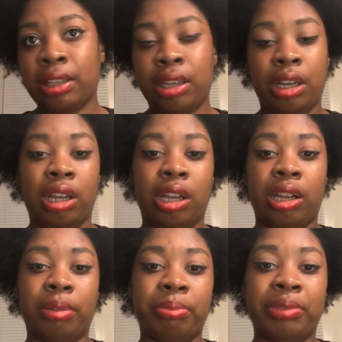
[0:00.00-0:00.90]

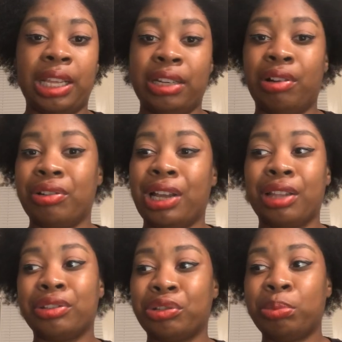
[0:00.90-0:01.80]
that are
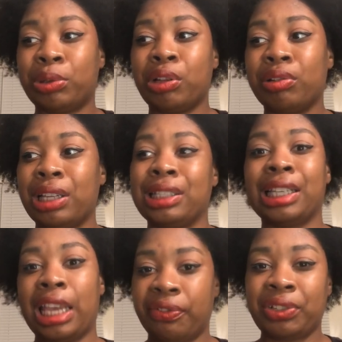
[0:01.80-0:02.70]
not super long last, like
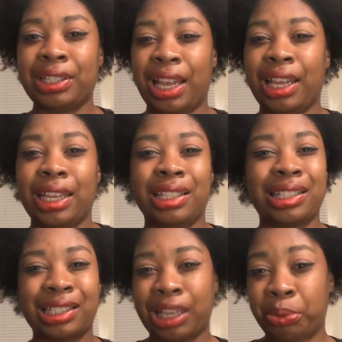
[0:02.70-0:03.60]
everyday
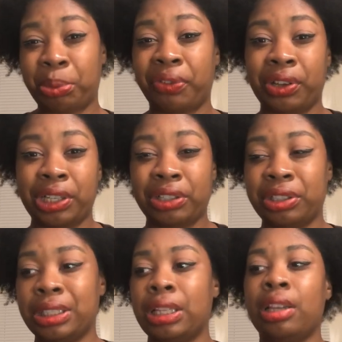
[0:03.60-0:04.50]
6-hour wear
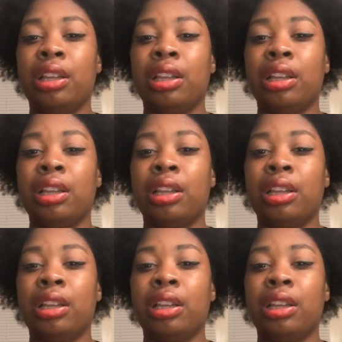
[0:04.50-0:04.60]
foundations,